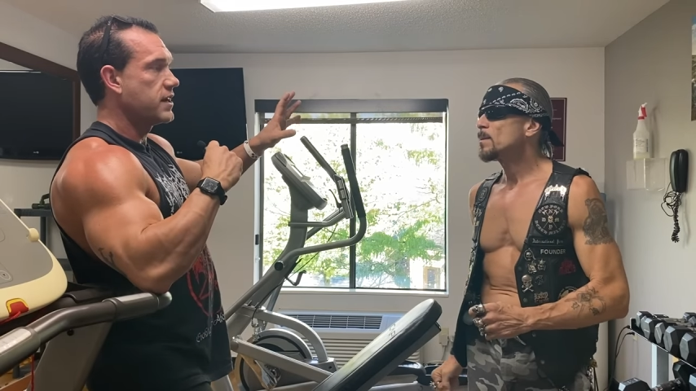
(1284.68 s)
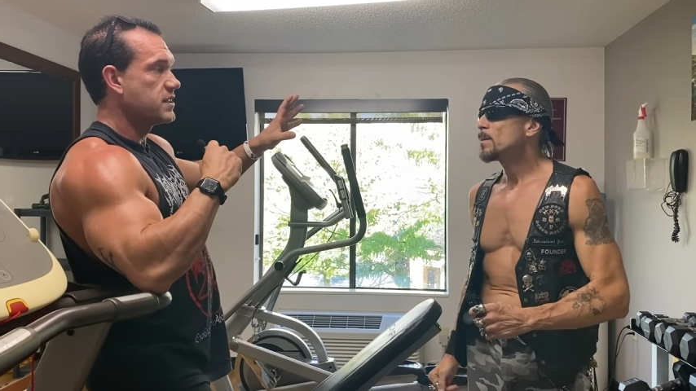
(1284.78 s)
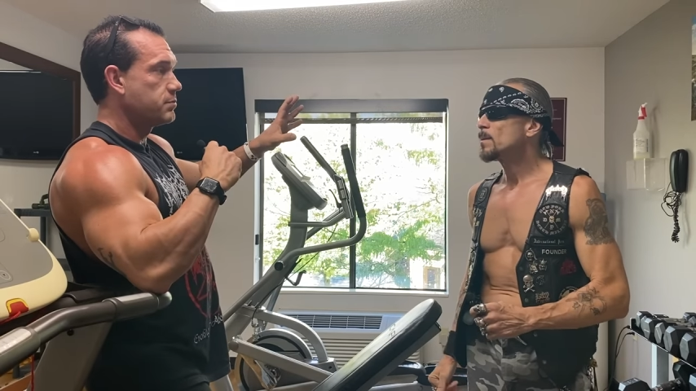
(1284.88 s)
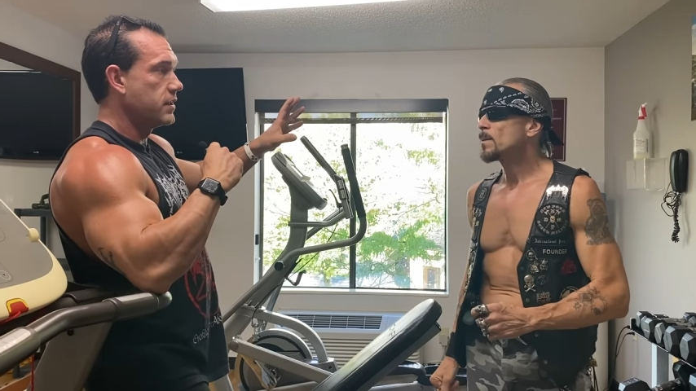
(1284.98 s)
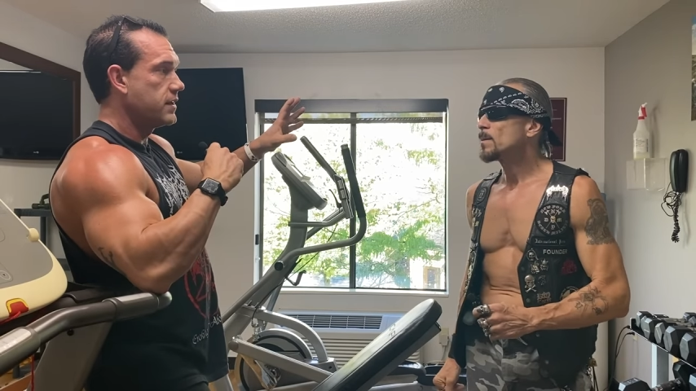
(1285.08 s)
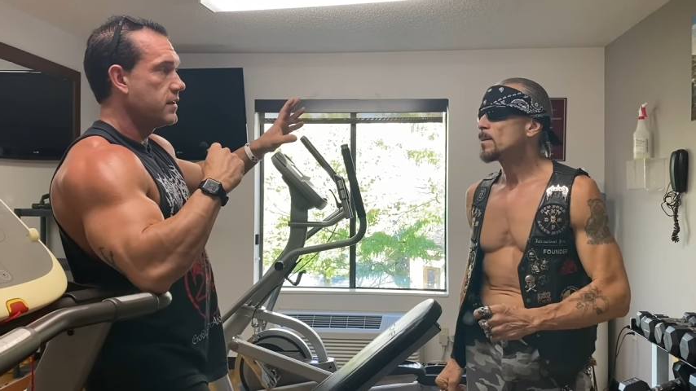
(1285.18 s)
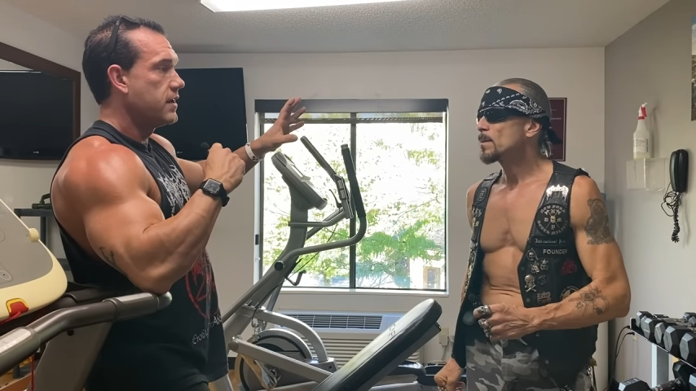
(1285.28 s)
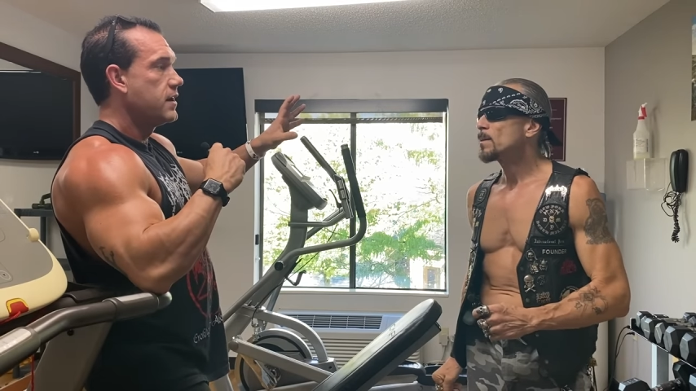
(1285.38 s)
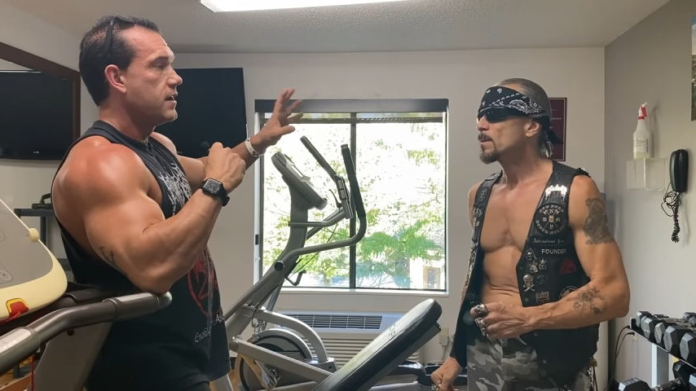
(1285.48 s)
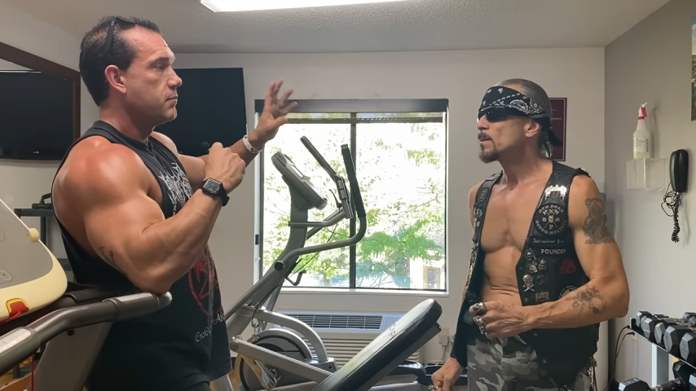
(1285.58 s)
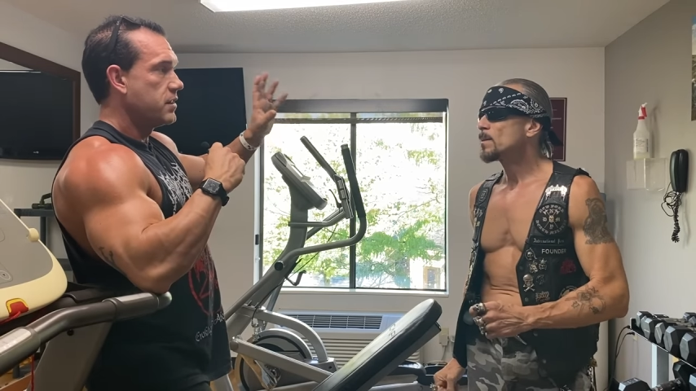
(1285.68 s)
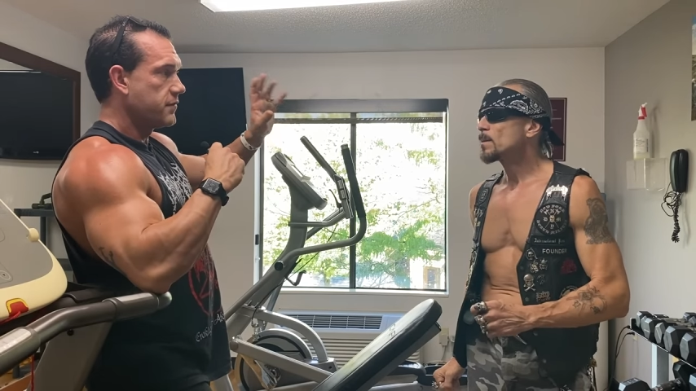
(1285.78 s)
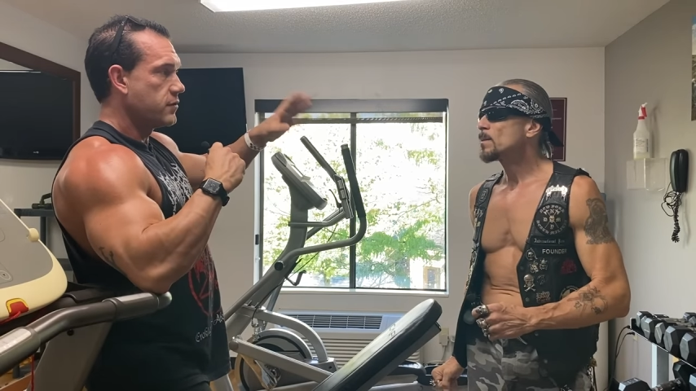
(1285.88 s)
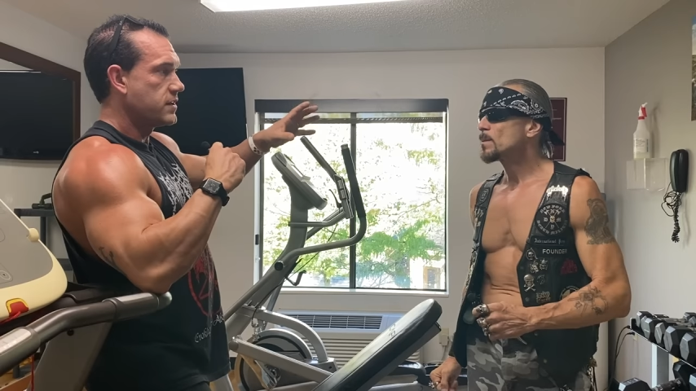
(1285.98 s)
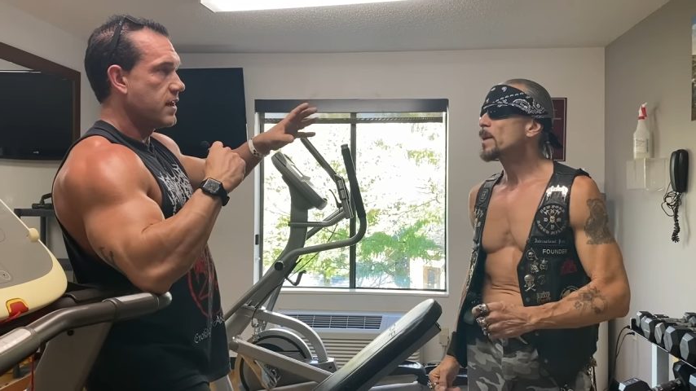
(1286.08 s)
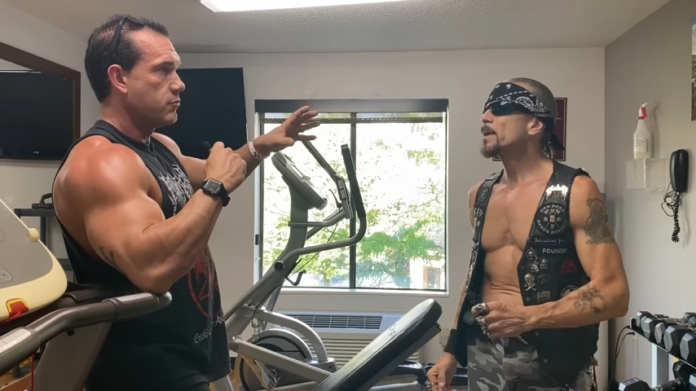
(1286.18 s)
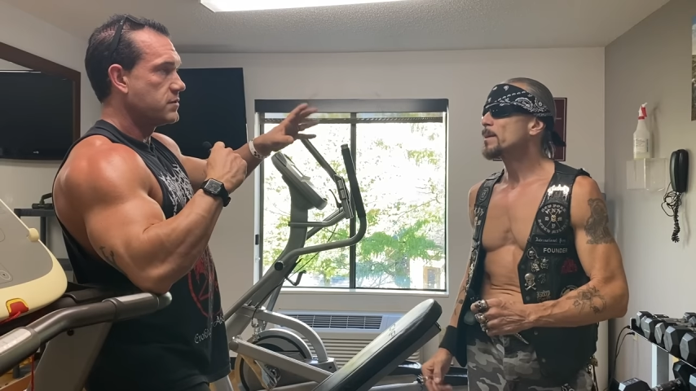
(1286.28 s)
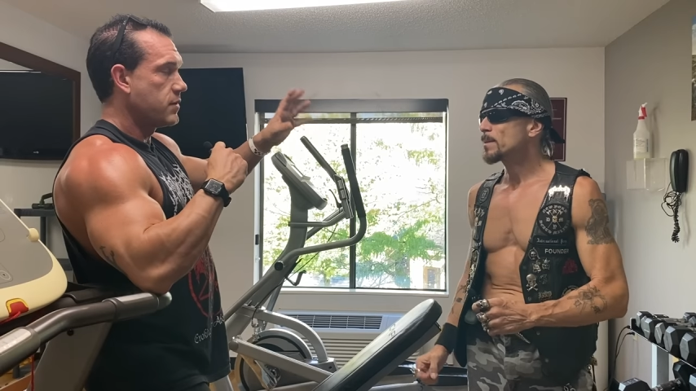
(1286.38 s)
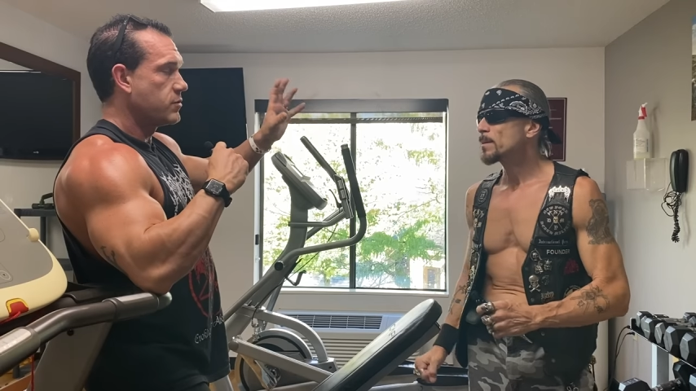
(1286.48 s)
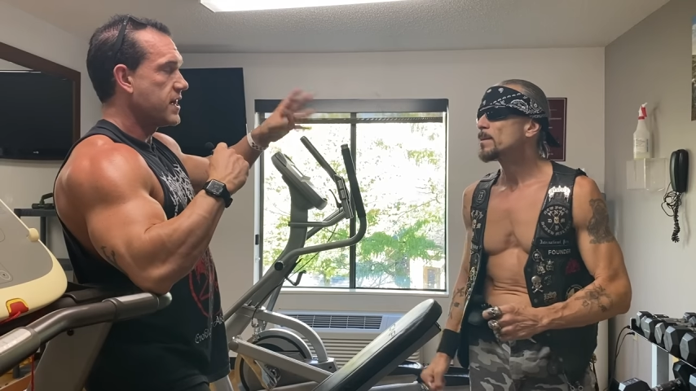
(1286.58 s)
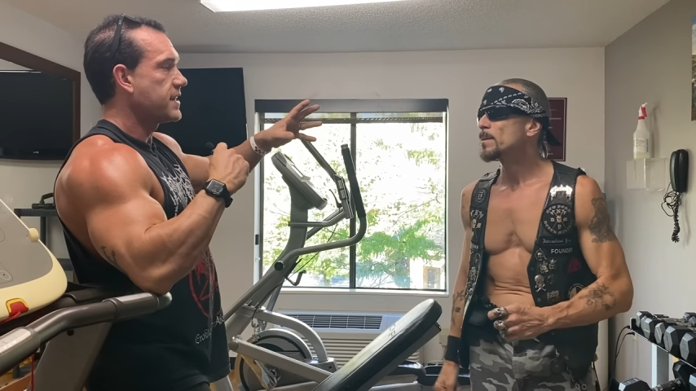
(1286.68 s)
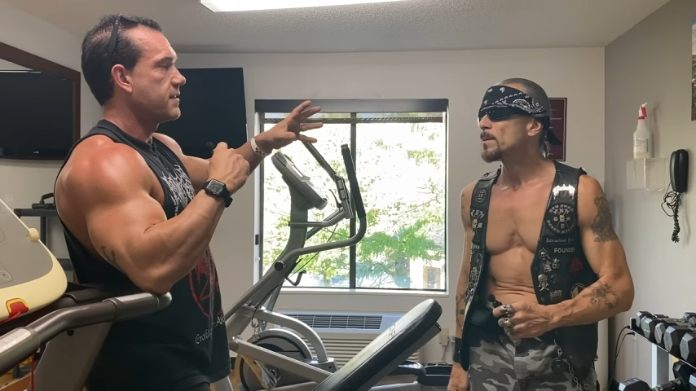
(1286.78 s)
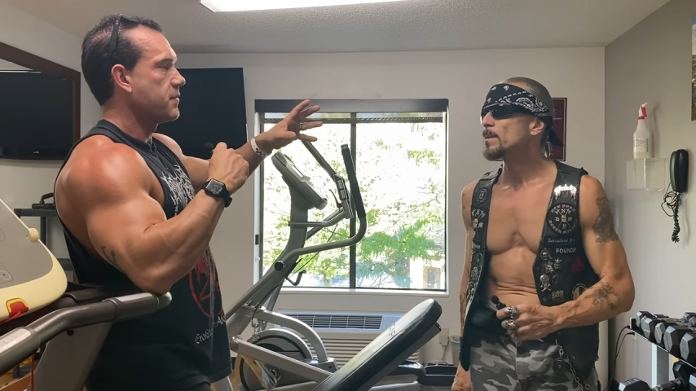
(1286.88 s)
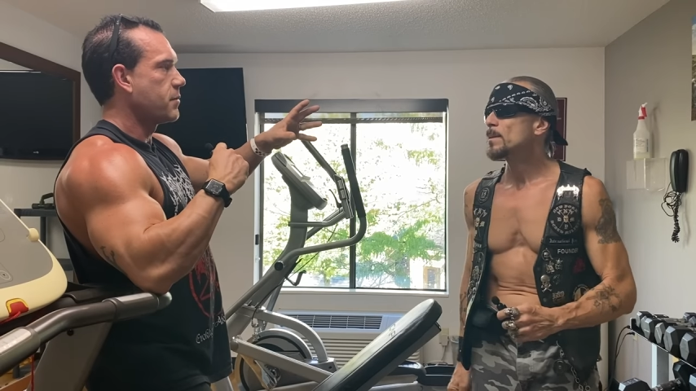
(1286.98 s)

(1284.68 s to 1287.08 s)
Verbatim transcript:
Speaker 1: grind split, but the first album yeah. was was hacked up for